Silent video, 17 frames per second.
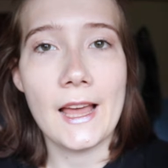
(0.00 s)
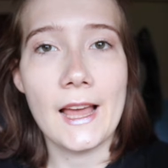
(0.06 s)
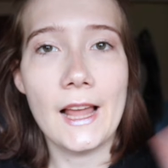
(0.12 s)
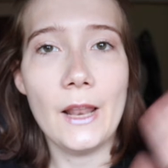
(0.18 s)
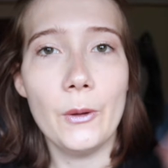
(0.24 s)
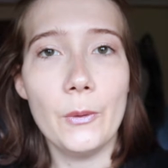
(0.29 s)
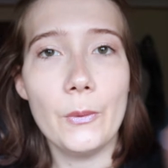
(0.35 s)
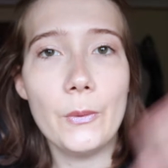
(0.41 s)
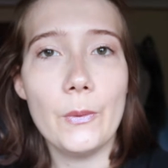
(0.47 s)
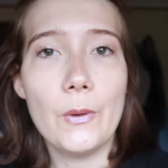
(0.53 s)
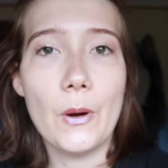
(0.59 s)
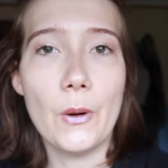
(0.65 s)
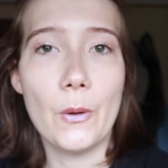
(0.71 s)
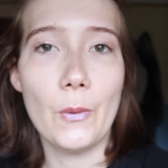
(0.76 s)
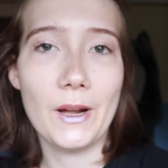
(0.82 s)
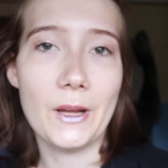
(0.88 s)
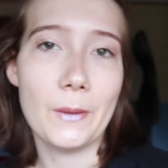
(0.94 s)
Hello,
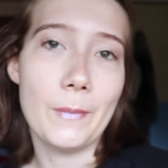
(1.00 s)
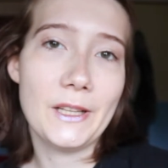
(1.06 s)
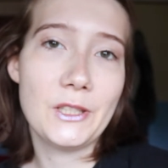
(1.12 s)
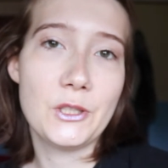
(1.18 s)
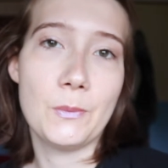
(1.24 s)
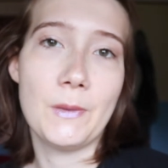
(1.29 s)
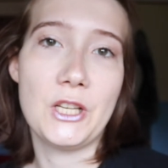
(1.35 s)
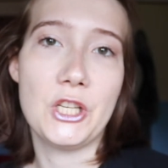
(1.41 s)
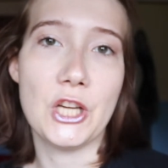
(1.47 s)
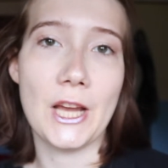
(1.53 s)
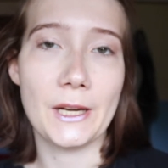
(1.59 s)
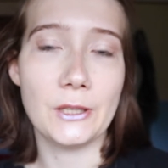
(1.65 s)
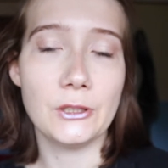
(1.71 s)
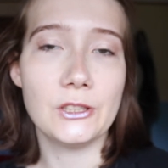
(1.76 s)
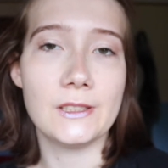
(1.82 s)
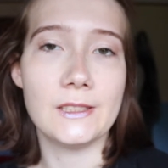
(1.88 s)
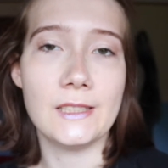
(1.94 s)
welcome back to my
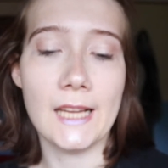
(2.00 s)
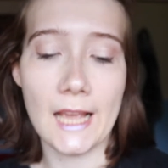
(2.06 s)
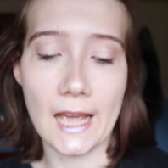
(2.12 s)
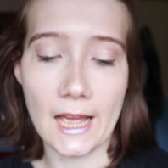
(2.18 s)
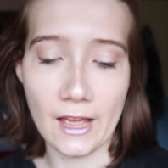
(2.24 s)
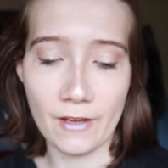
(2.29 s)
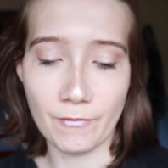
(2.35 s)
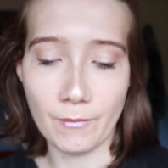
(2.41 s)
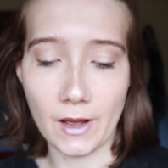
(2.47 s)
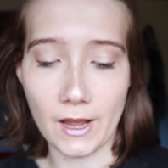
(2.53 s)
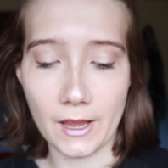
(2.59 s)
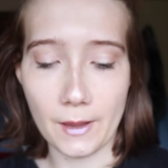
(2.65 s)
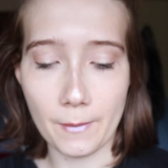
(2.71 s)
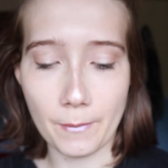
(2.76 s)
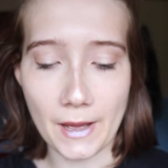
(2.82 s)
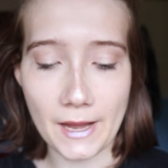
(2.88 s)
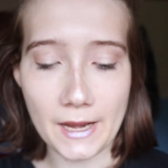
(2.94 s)
channel. Today I have
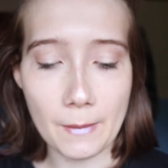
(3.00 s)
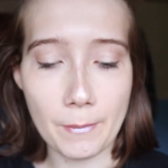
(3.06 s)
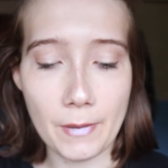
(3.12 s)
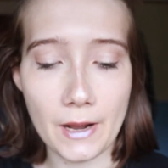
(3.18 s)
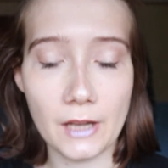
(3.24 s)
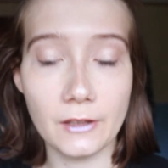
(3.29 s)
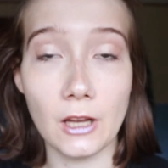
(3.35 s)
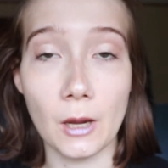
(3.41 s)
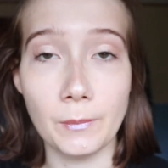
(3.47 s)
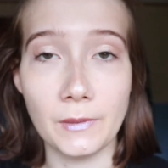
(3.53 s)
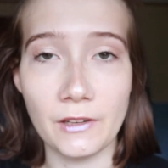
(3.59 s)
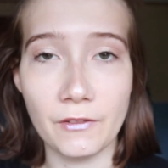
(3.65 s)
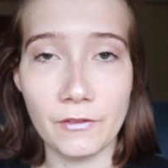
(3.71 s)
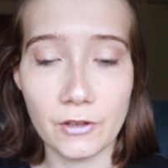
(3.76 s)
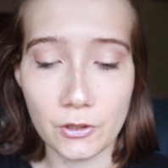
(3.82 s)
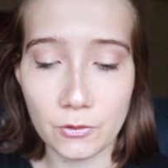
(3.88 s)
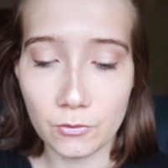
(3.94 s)
my panda palette
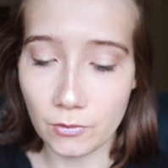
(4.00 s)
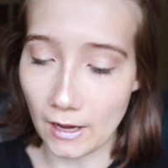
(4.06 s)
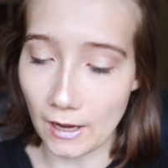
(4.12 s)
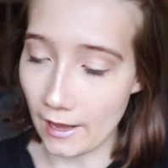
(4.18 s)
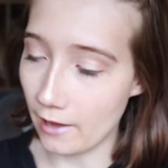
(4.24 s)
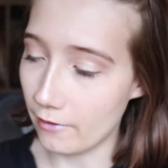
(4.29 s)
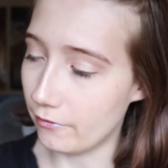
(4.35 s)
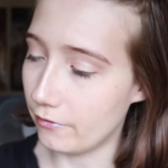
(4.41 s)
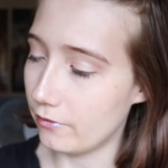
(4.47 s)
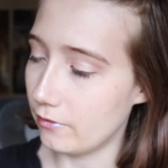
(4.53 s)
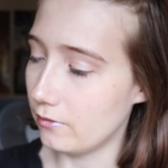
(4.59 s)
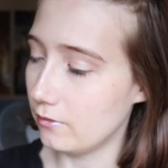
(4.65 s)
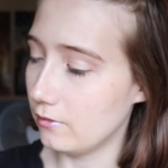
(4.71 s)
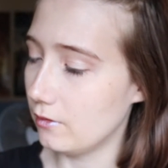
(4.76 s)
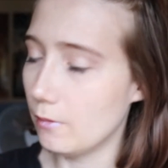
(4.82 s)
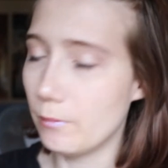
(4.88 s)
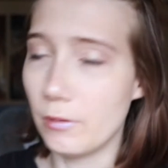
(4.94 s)
update for you. I have
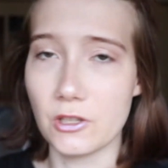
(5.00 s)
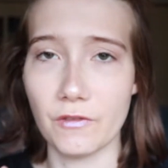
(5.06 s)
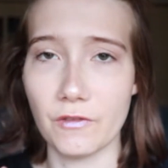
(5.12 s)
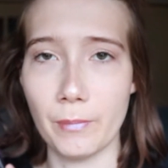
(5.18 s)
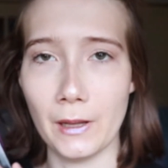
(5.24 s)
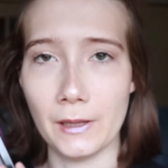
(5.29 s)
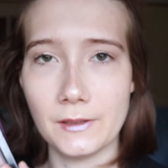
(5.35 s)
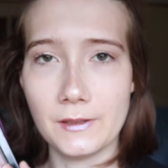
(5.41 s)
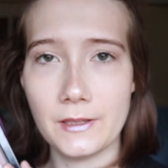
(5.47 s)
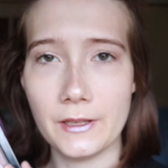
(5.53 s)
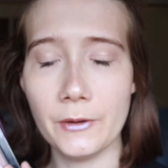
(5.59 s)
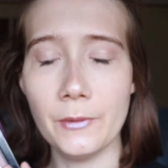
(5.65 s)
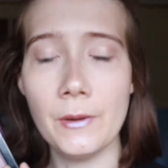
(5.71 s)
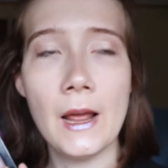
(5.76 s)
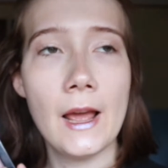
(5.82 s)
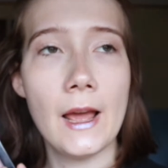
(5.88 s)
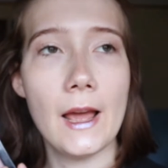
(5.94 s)
a bunch of palettes
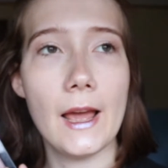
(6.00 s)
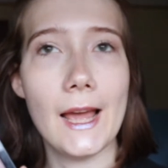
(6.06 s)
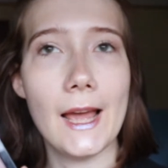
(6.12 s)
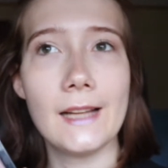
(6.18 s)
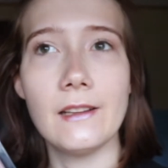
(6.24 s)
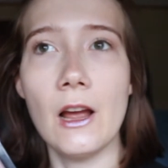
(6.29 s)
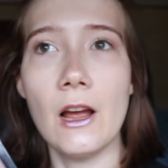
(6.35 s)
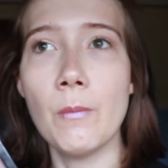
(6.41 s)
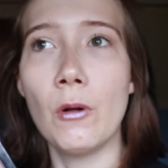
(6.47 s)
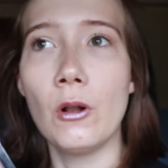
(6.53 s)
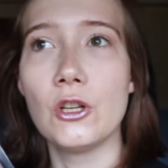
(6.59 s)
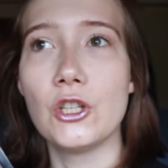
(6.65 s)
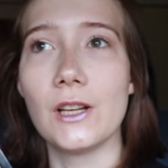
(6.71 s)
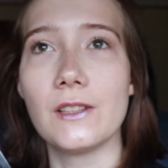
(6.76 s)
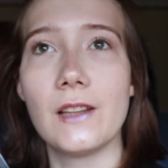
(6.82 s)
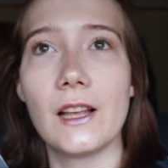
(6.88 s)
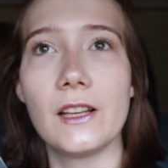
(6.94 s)
here and I
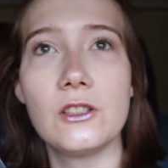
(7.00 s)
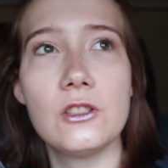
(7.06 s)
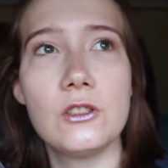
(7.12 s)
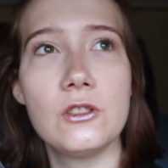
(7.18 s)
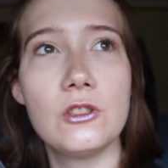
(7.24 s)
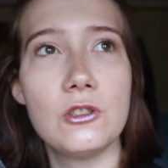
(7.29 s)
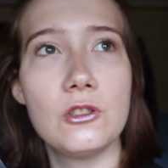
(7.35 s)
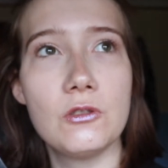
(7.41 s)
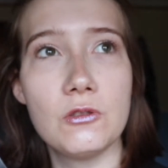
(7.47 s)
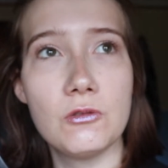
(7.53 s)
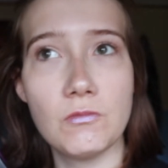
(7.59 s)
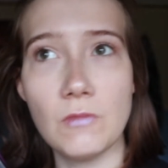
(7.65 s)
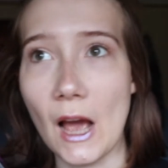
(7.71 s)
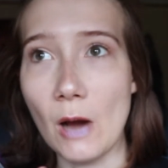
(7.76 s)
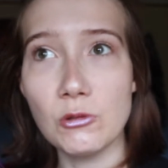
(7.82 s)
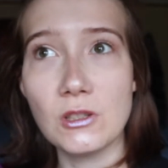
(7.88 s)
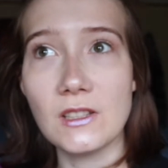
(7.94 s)
apologize, like
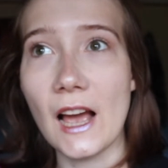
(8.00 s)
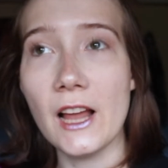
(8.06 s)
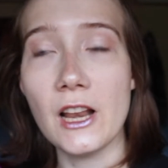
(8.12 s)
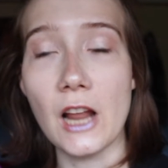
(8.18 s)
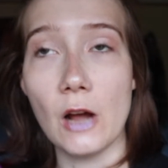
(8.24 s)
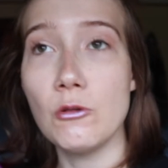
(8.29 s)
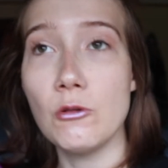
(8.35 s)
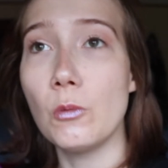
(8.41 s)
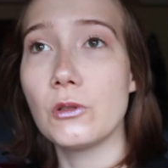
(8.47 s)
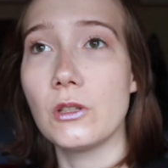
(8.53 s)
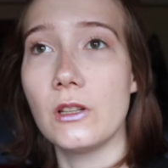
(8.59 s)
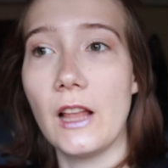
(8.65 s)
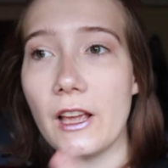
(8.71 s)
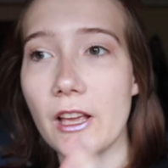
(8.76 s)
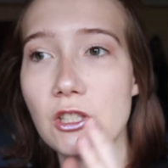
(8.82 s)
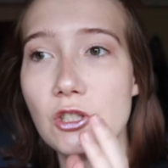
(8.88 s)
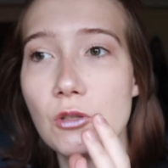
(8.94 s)
outside, I don't know,
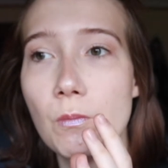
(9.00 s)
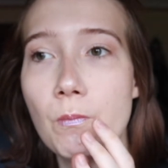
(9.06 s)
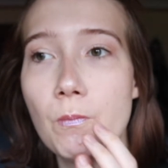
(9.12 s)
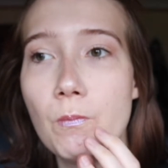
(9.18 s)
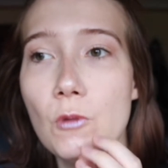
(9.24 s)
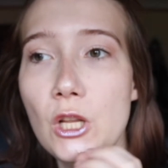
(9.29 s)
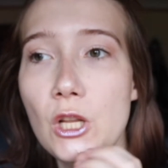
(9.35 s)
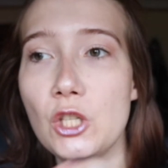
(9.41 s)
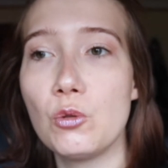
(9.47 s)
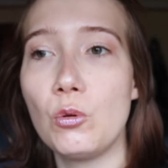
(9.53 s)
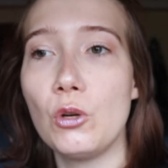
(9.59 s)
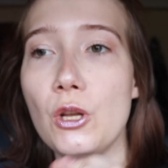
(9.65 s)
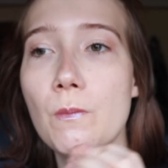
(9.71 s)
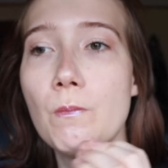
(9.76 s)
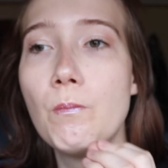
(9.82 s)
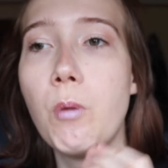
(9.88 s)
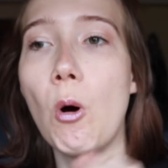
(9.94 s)
like it's
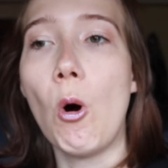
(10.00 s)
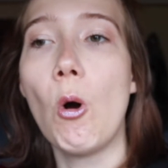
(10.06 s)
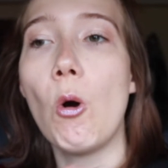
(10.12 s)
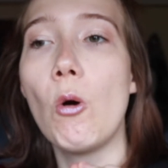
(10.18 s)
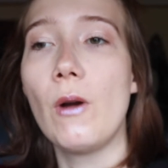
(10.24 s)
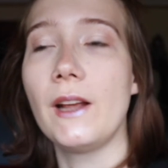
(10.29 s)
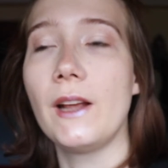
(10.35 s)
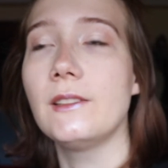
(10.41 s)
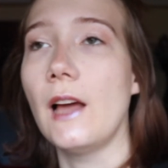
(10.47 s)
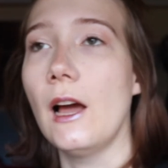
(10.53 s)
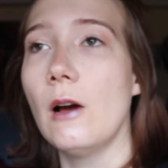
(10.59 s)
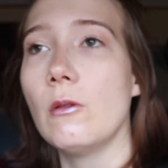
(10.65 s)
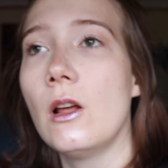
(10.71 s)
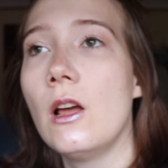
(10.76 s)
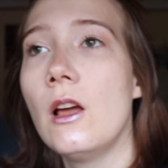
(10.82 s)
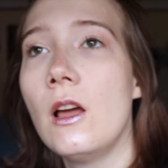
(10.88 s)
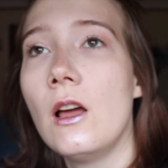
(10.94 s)
literally pouring
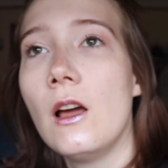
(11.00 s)
down.